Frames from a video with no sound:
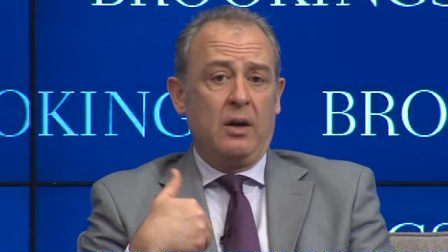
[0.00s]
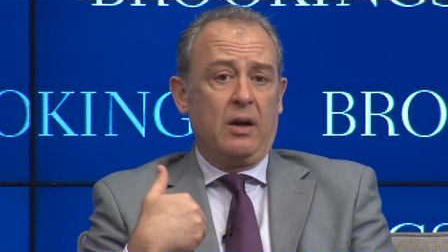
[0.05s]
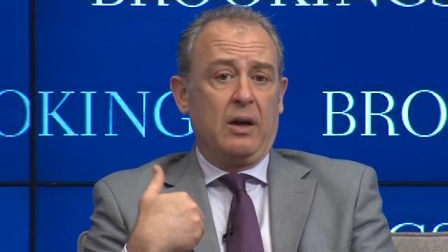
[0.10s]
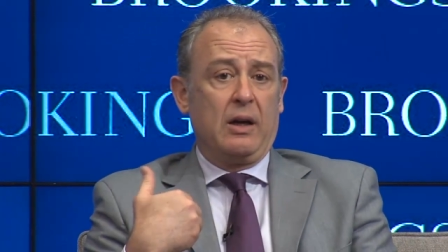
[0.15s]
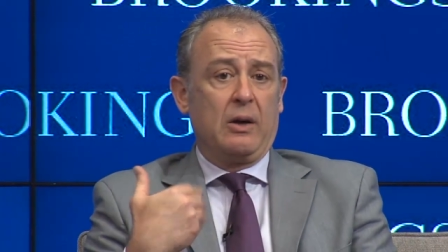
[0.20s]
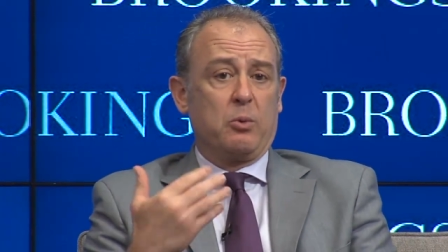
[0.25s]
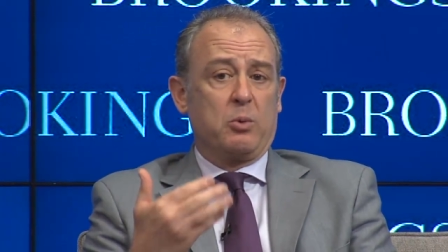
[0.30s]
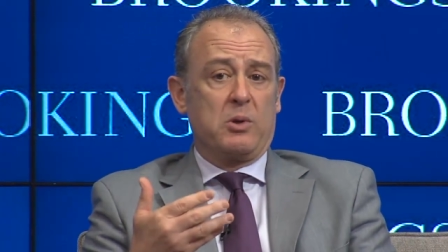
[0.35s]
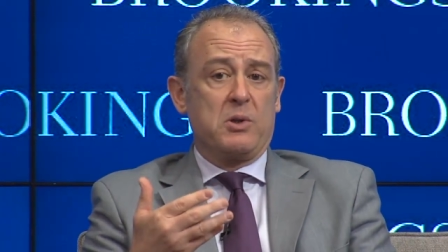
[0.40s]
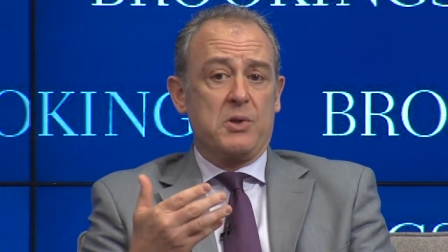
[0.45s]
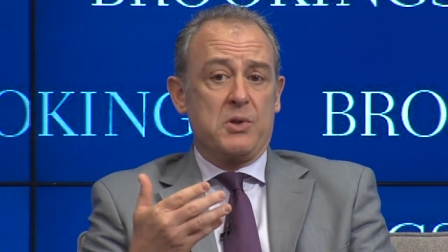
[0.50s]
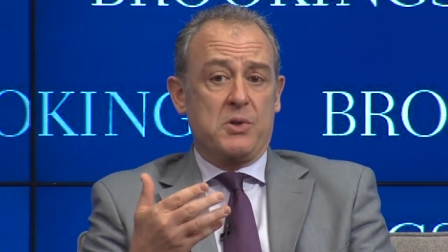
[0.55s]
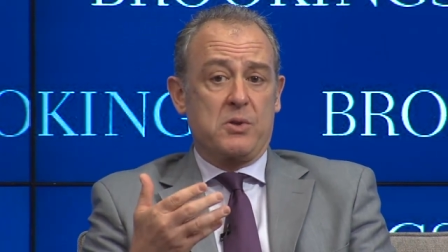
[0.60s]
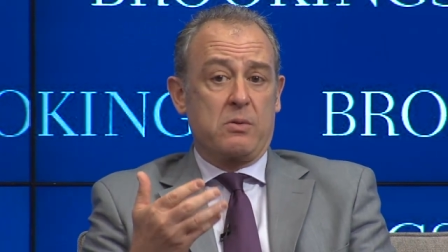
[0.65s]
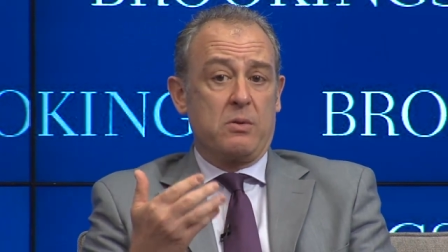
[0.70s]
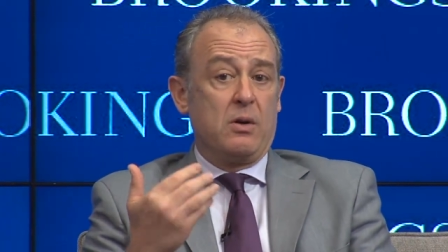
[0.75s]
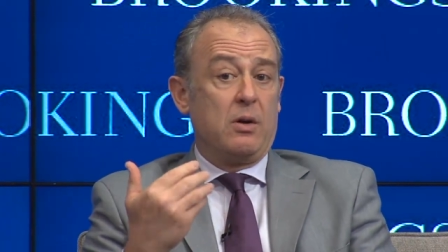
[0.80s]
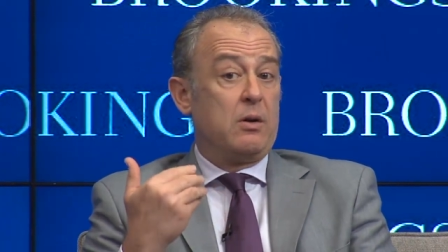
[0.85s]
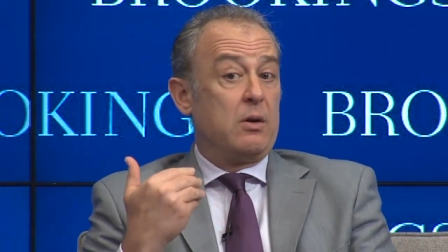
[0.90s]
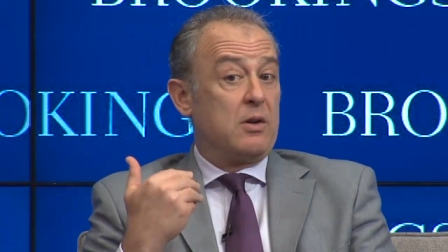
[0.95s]
It was
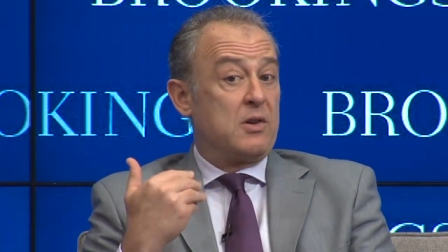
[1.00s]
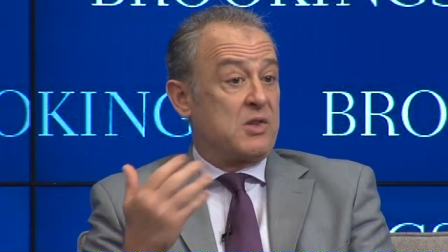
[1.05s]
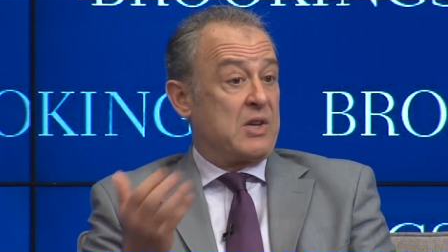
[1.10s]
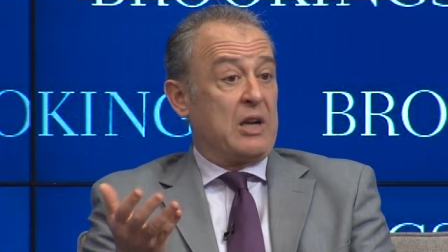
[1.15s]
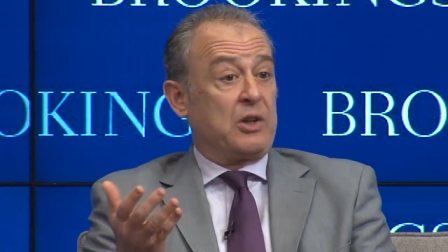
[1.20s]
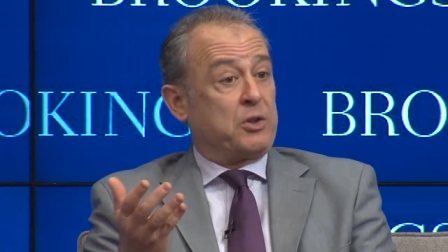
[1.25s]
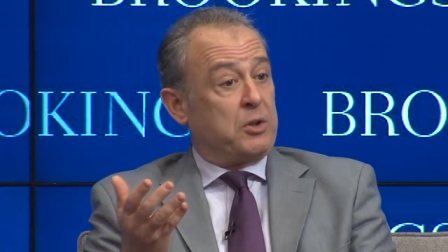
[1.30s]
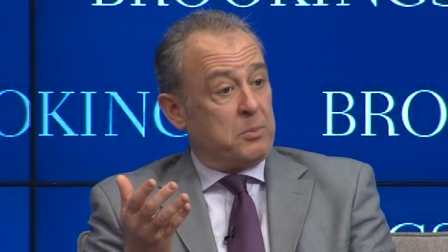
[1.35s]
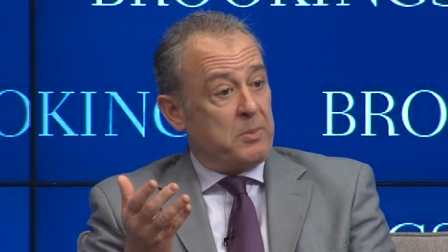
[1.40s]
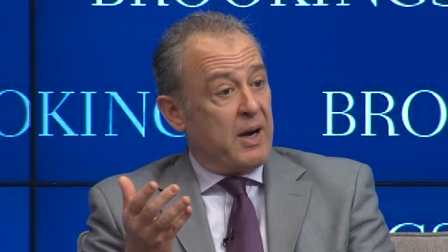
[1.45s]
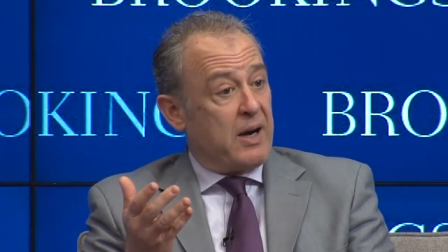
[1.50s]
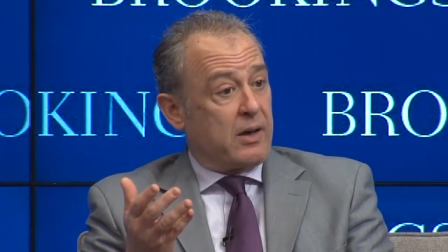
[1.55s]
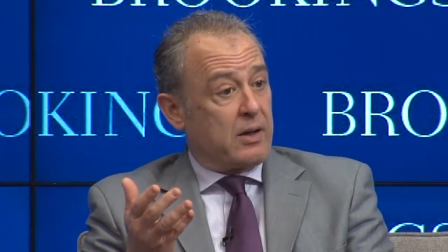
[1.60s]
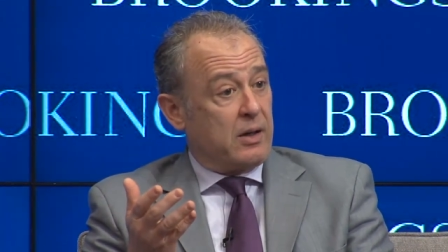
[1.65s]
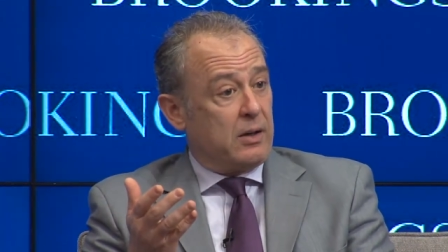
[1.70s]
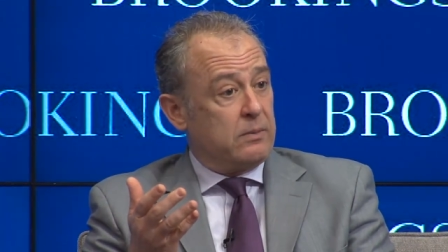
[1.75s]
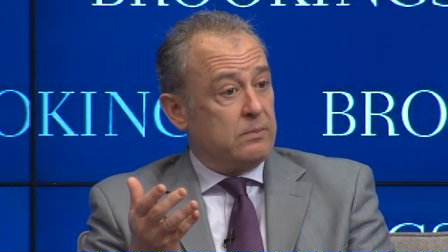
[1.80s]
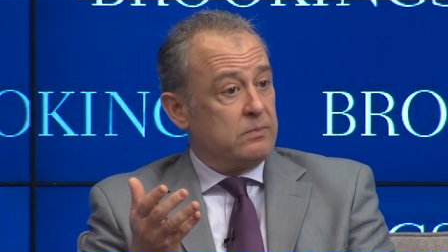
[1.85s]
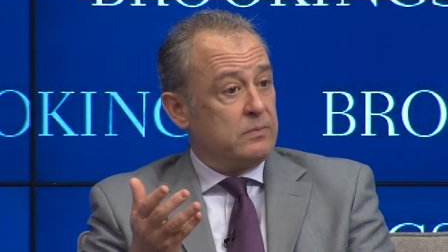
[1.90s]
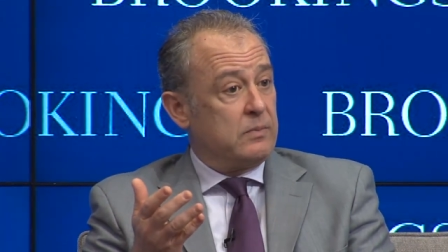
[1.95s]
Central America.